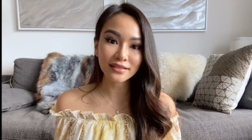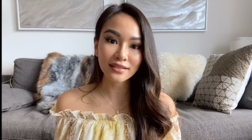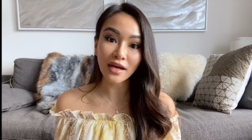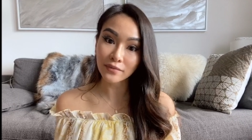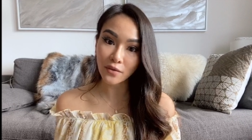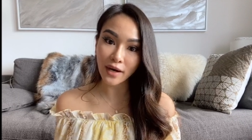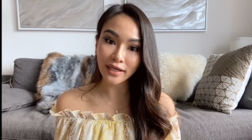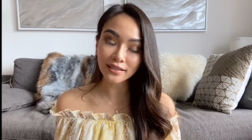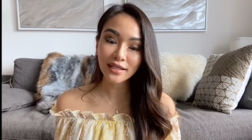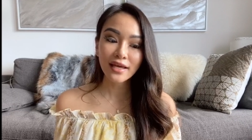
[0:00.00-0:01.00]
not
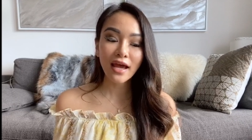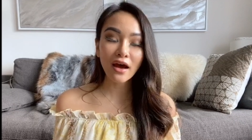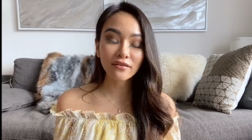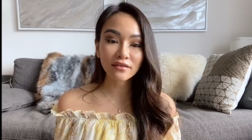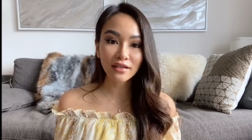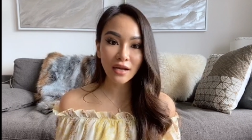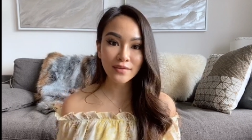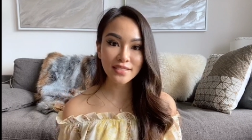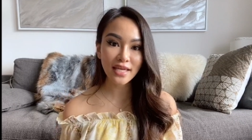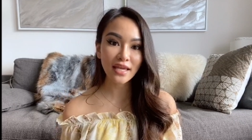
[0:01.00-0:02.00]
required. However, I would
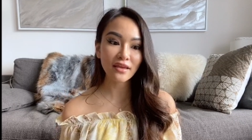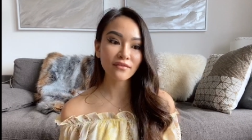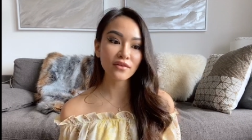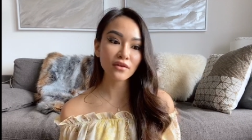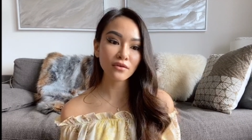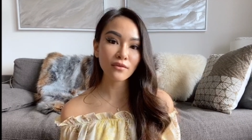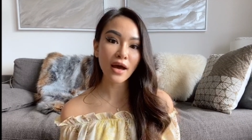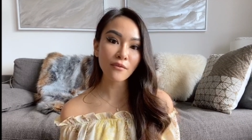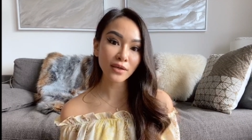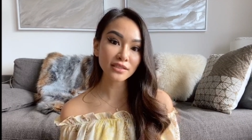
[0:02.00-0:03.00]
say if you
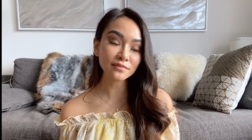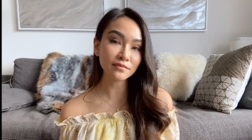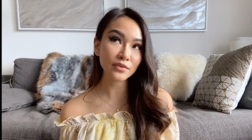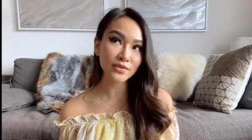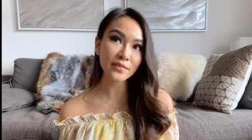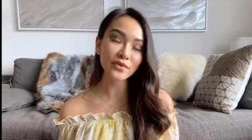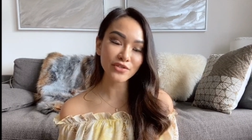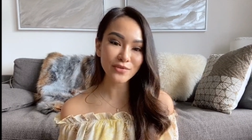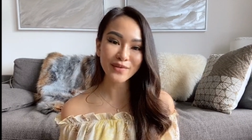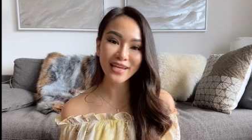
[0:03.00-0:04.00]
want to boost up your
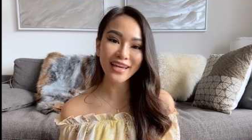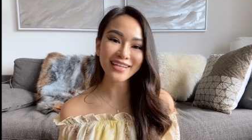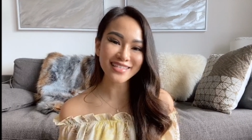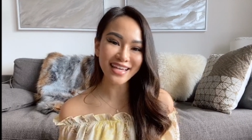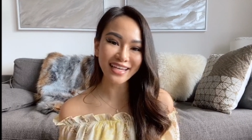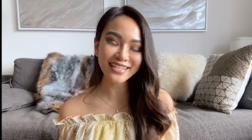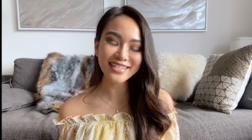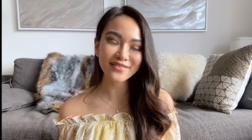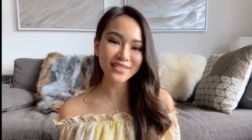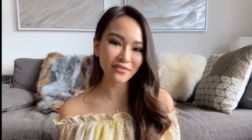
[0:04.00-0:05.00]
G P A in science,
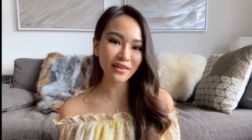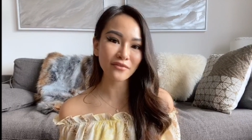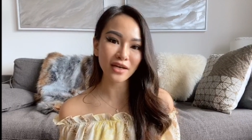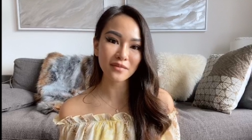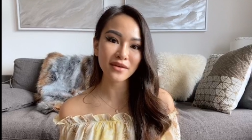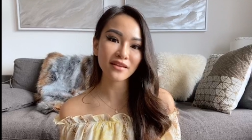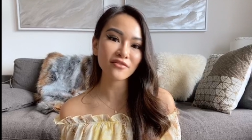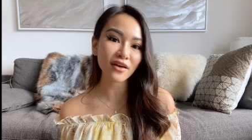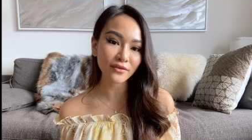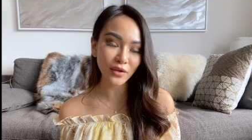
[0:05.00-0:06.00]
I would definitely recommend the
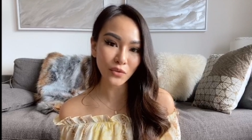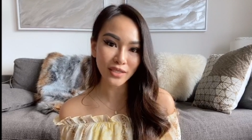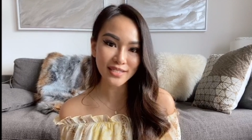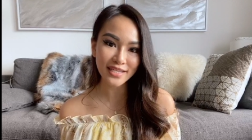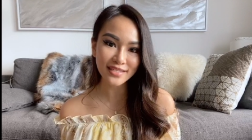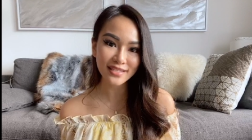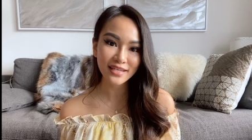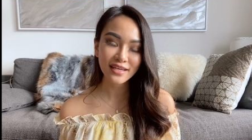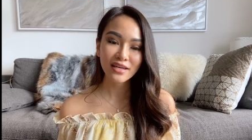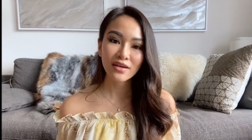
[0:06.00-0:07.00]
following courses:
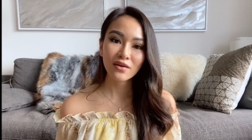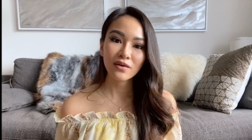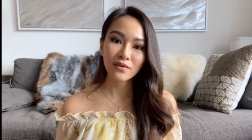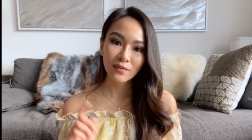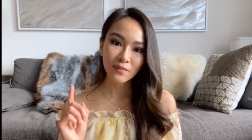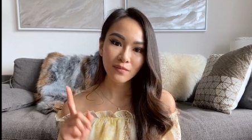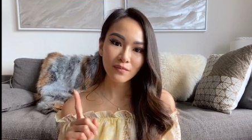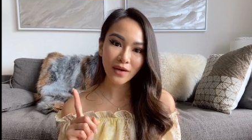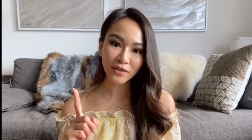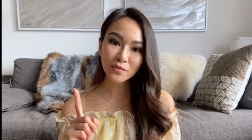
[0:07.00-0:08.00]

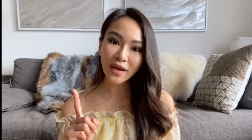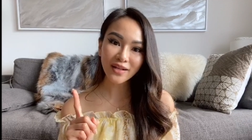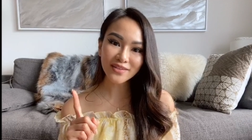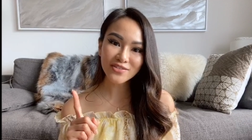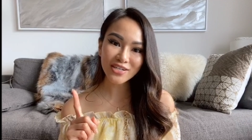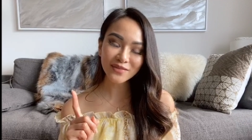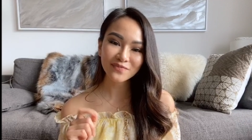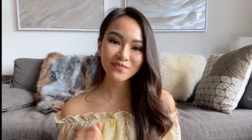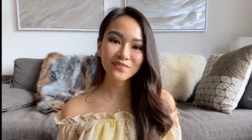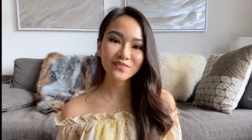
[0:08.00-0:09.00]
microbiology,
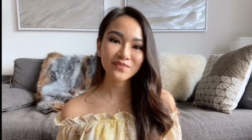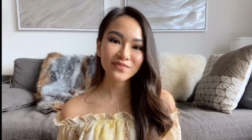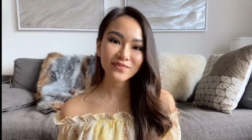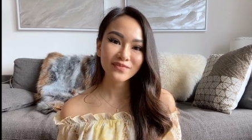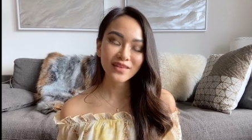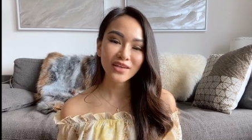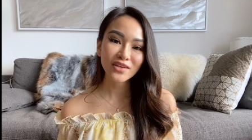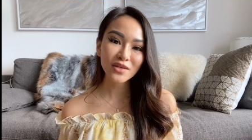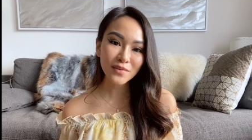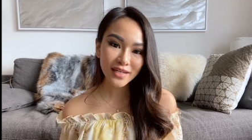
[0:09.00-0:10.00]

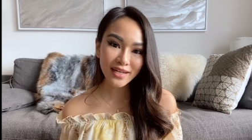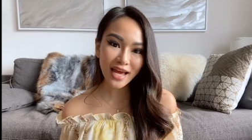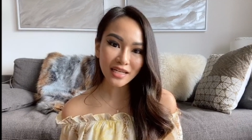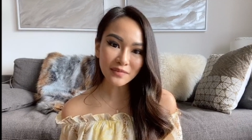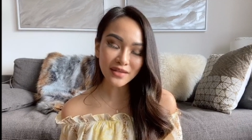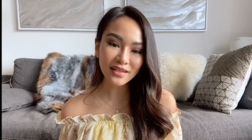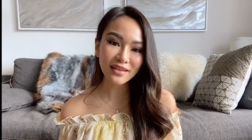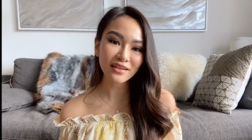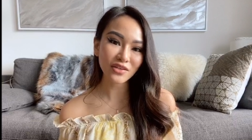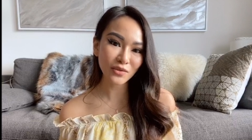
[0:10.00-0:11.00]
human
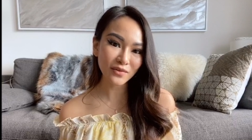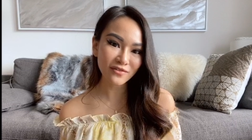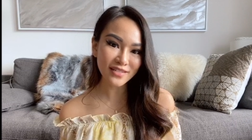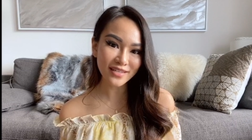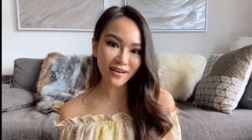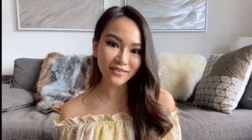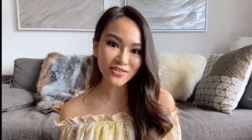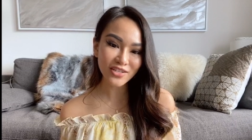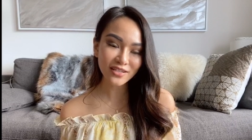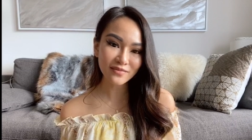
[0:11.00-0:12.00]
anatomy and human
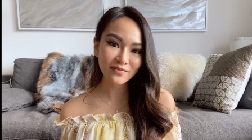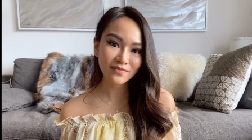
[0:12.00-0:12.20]
physiology,